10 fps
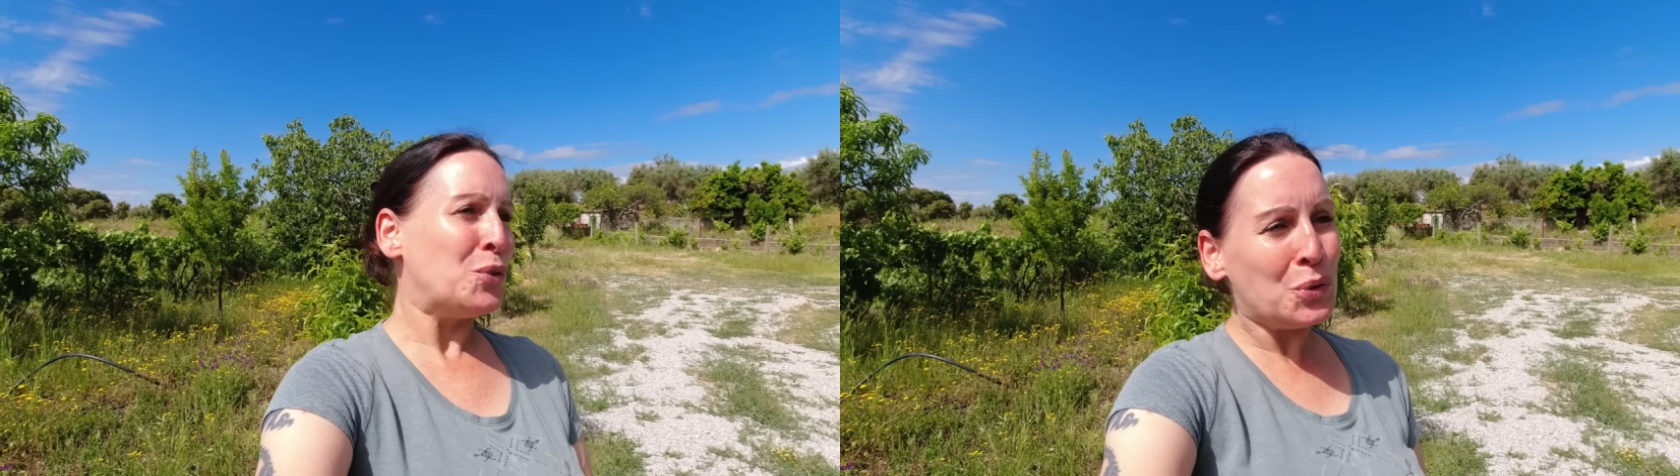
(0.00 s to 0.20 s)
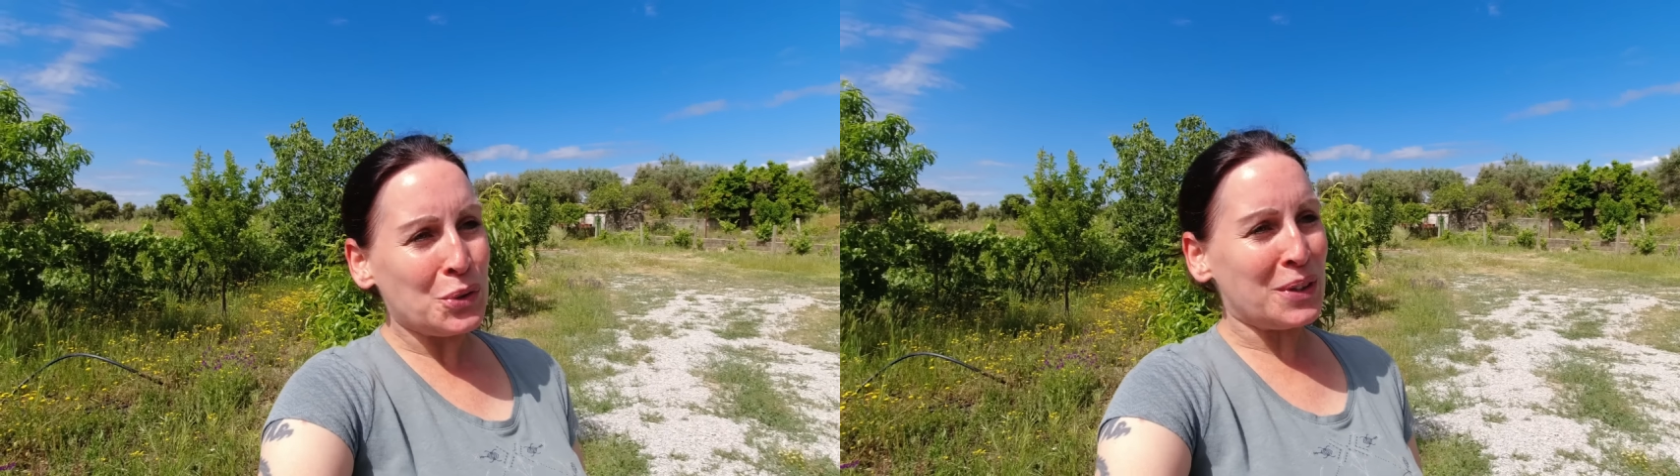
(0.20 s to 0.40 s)

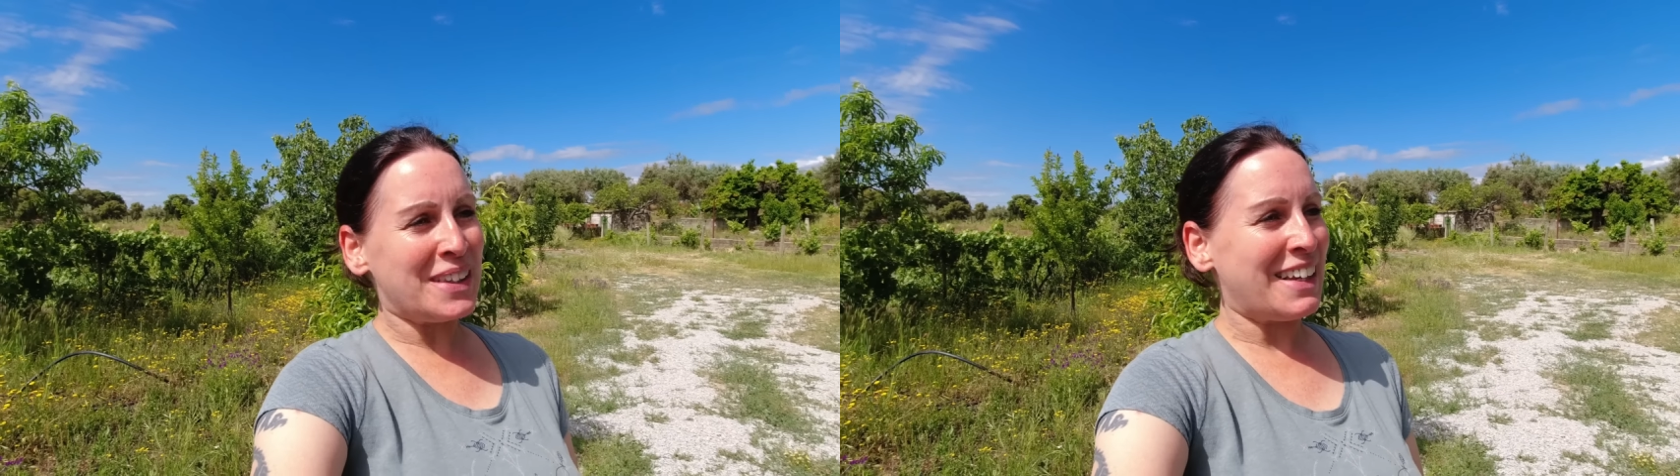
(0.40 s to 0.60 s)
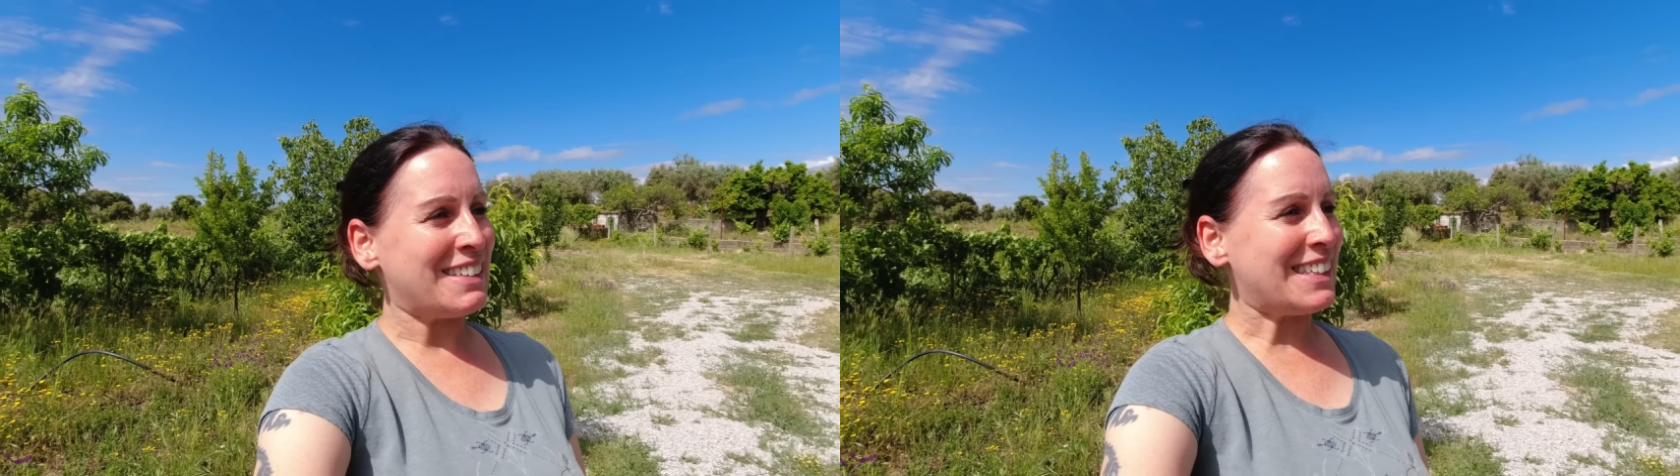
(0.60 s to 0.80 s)
noodle
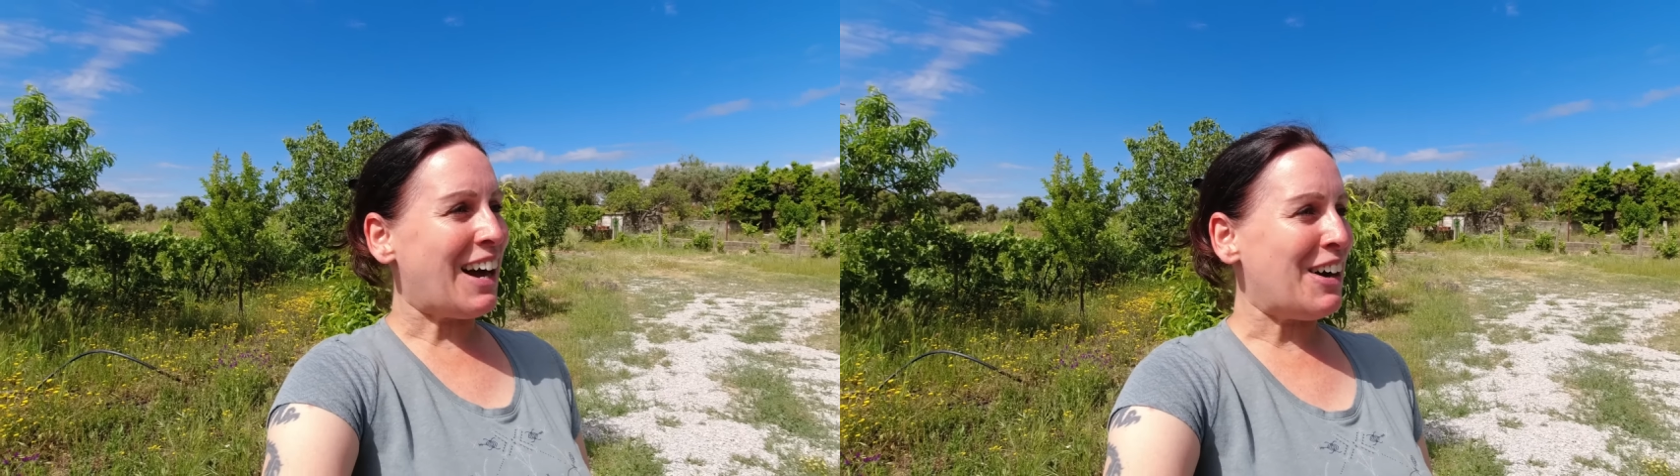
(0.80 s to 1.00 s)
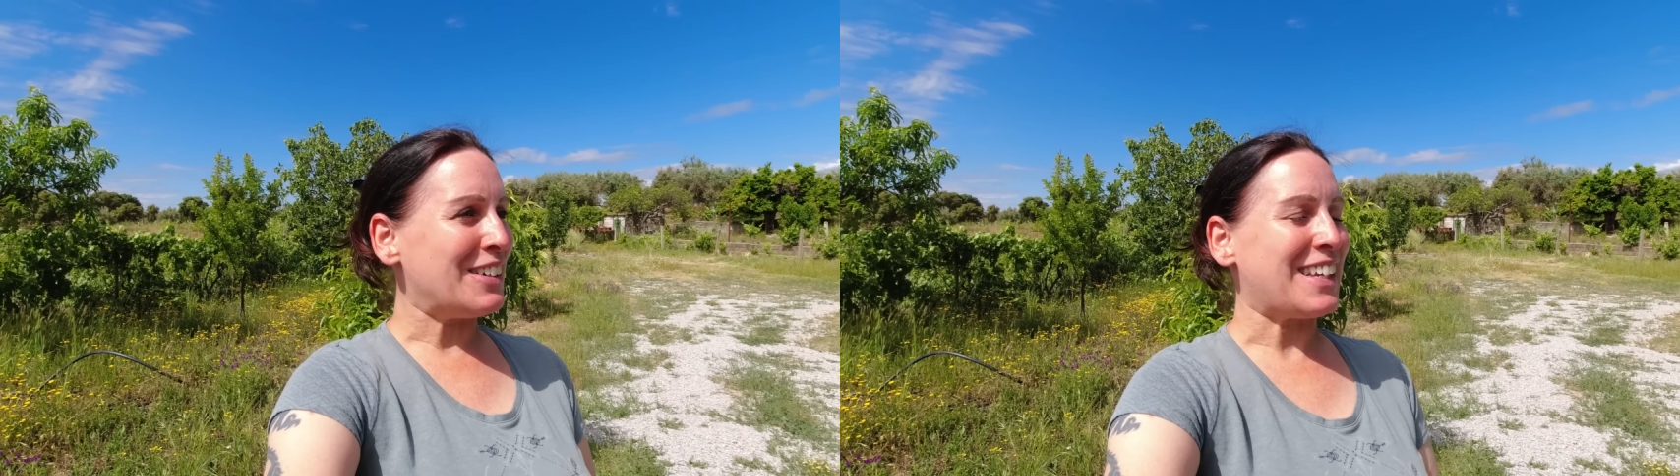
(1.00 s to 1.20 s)
things
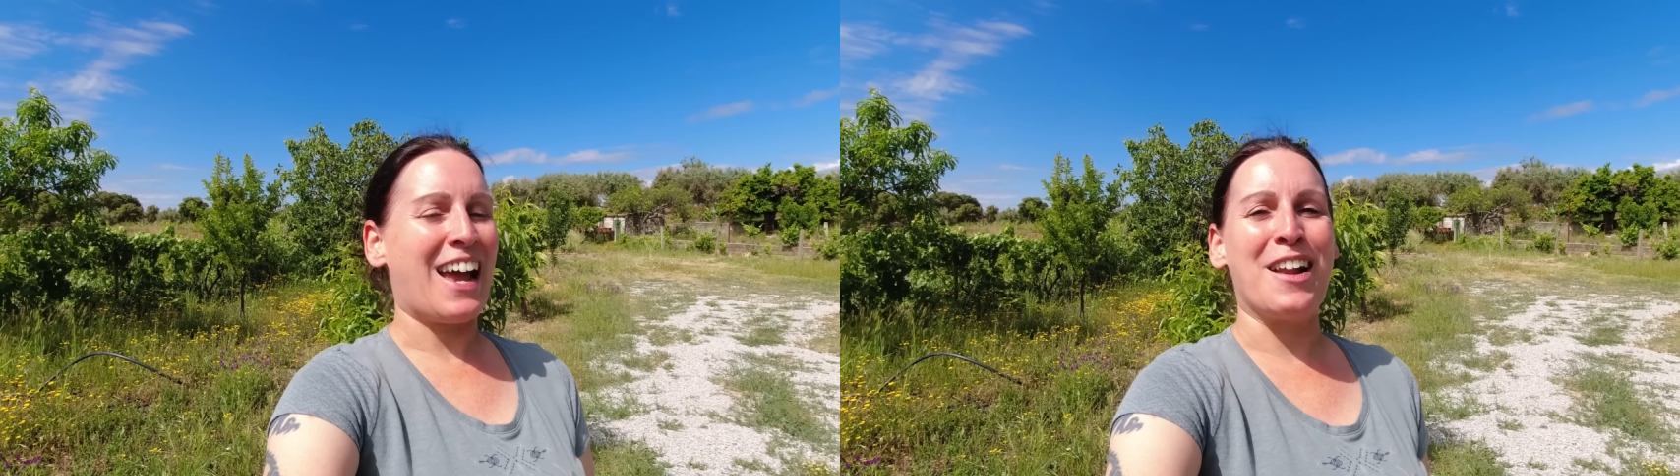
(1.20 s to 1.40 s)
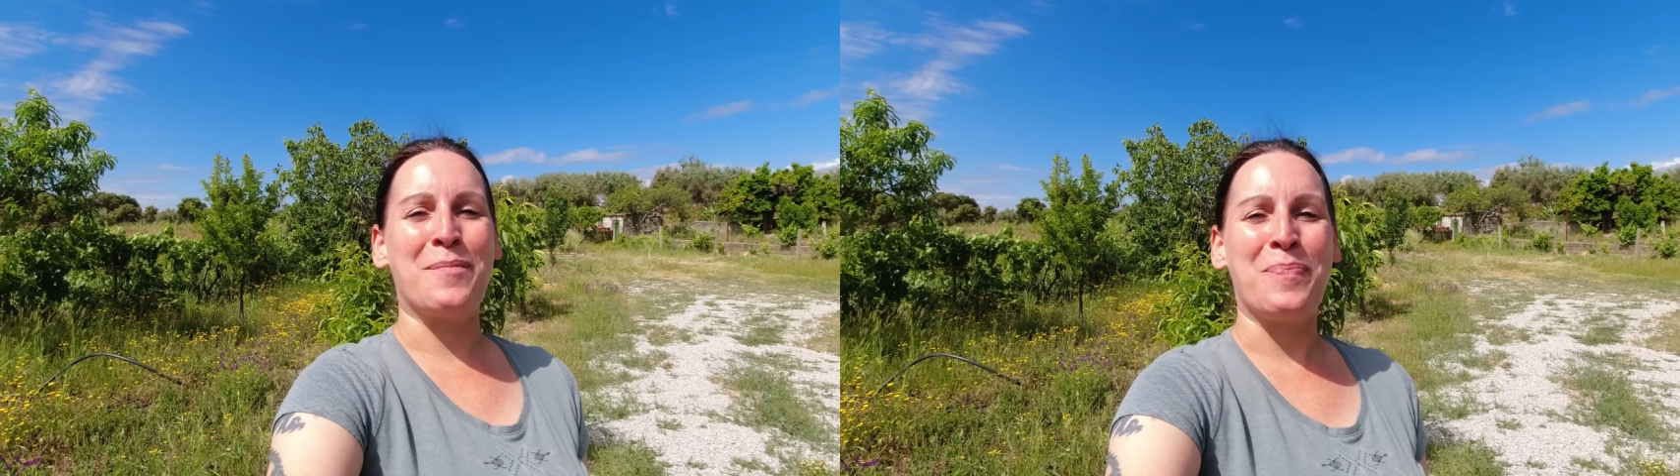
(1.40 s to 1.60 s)
out
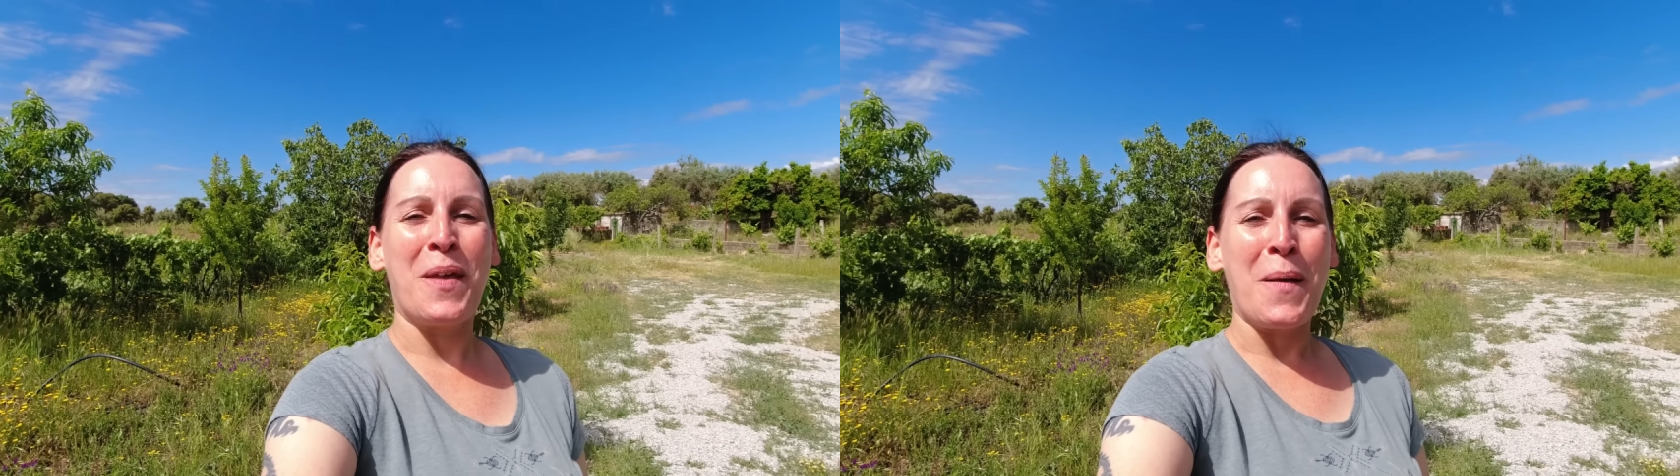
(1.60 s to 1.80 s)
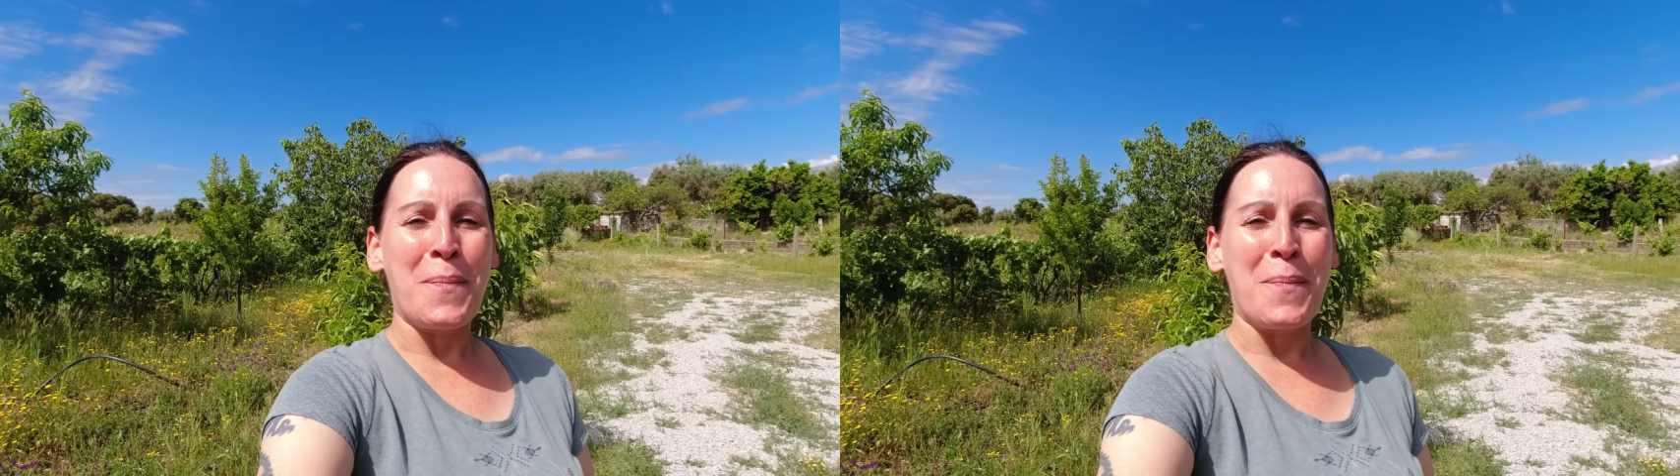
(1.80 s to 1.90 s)
and